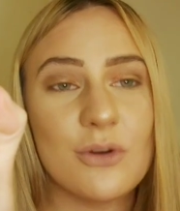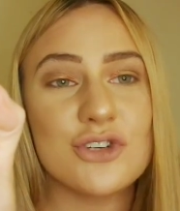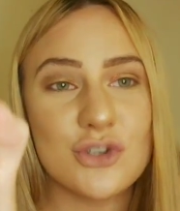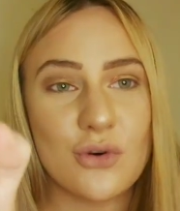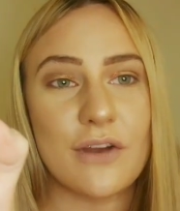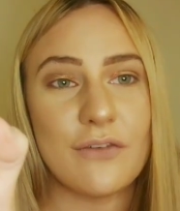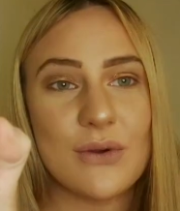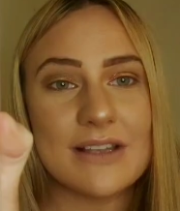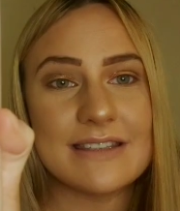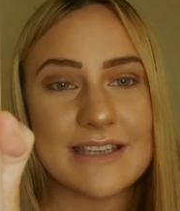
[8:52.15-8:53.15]
sure if
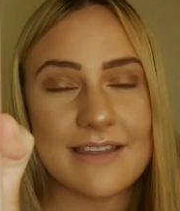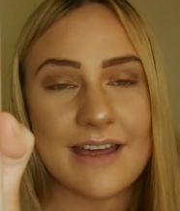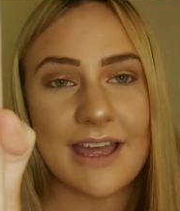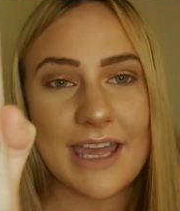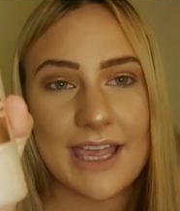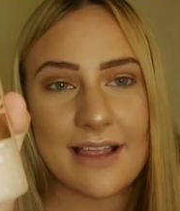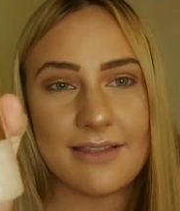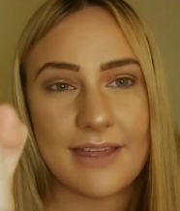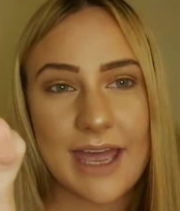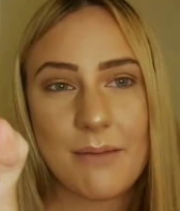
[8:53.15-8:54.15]
you can see that
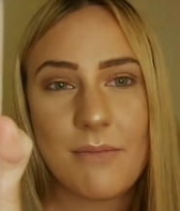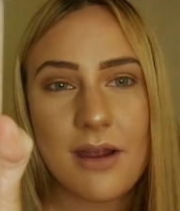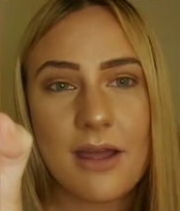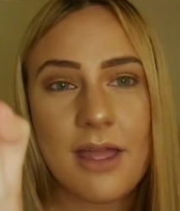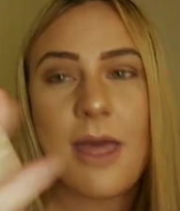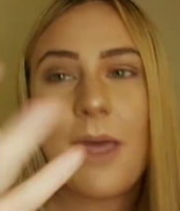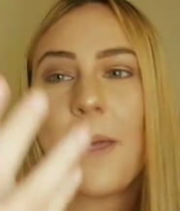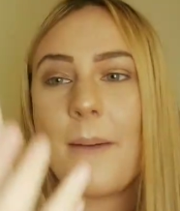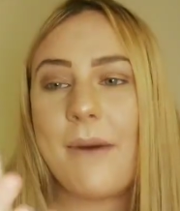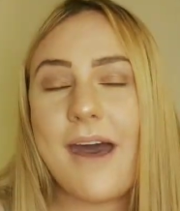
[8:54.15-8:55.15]
in the camera,
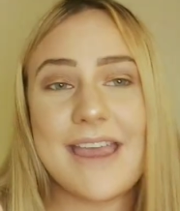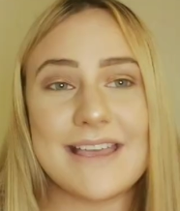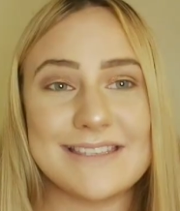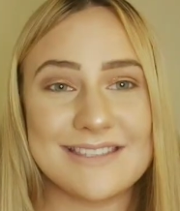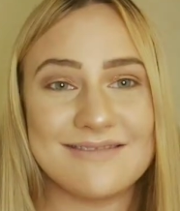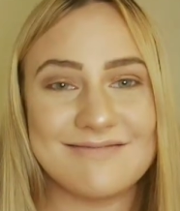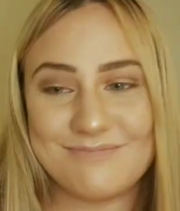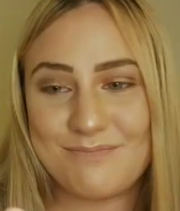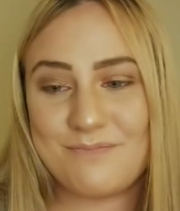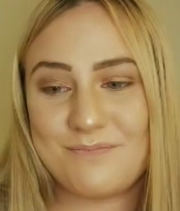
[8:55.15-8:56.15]
but it's
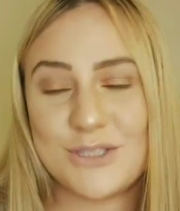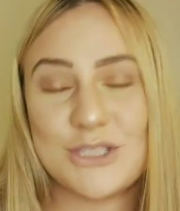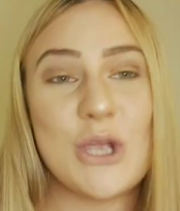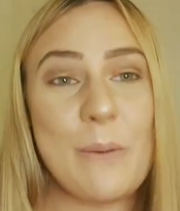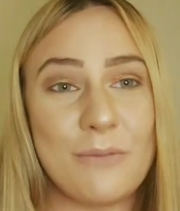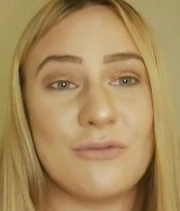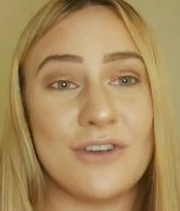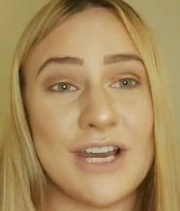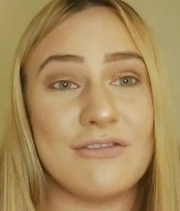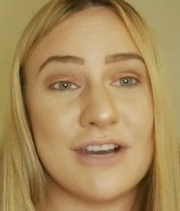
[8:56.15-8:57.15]
super,
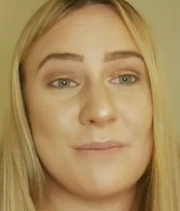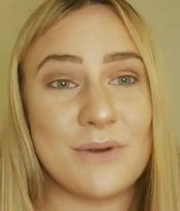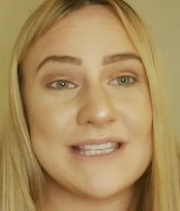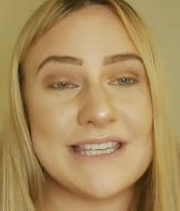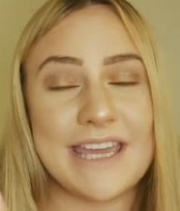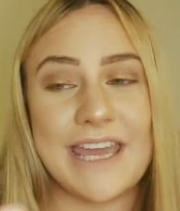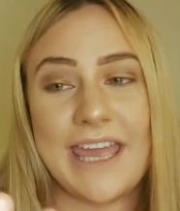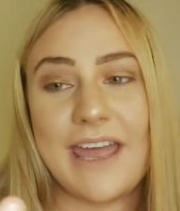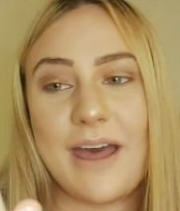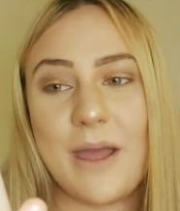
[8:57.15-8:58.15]
really, really
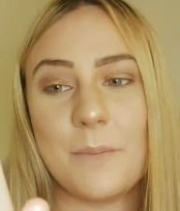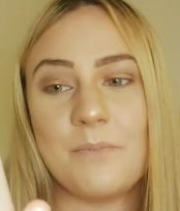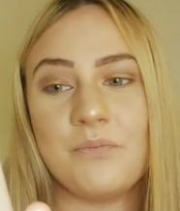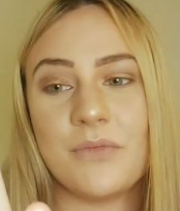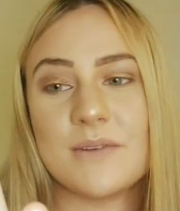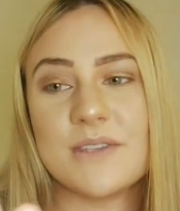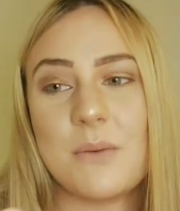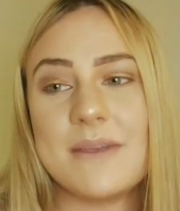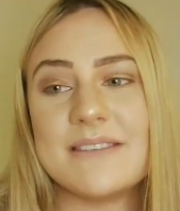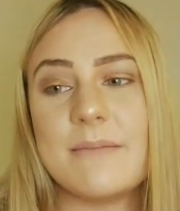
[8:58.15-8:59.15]
pretty.
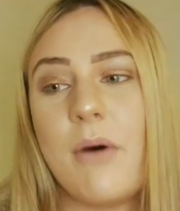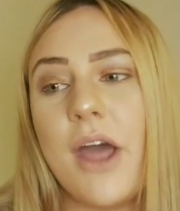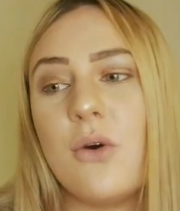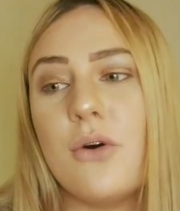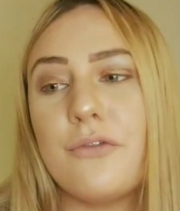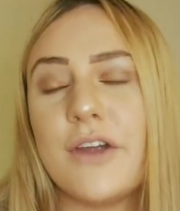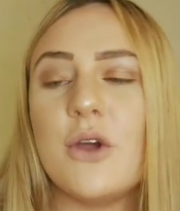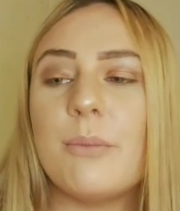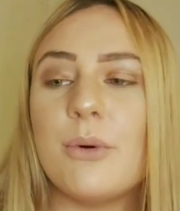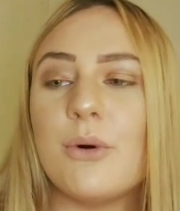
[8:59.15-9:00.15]
So it's the Bior
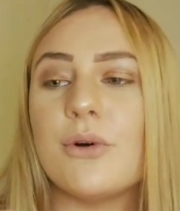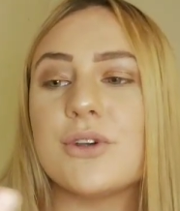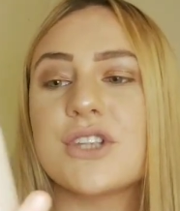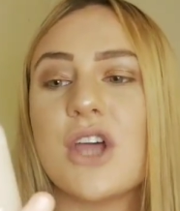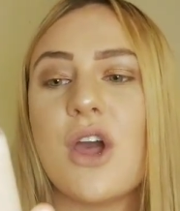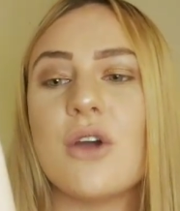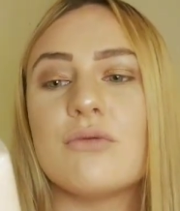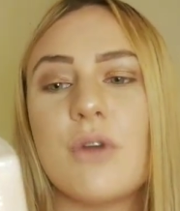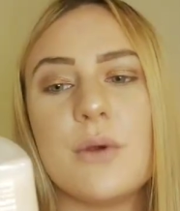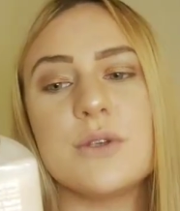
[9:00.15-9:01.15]
Free Your Pores
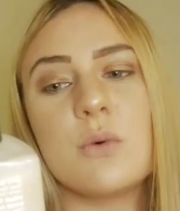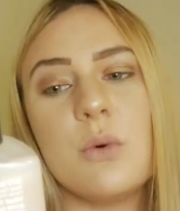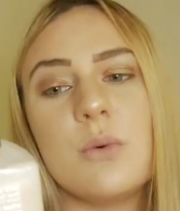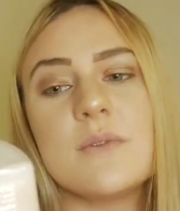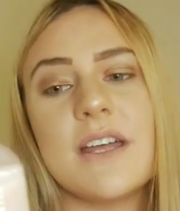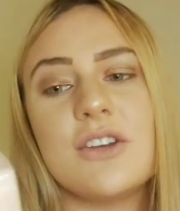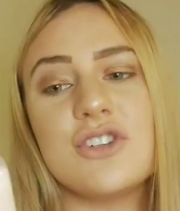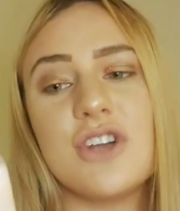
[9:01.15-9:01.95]
Rose Quartz and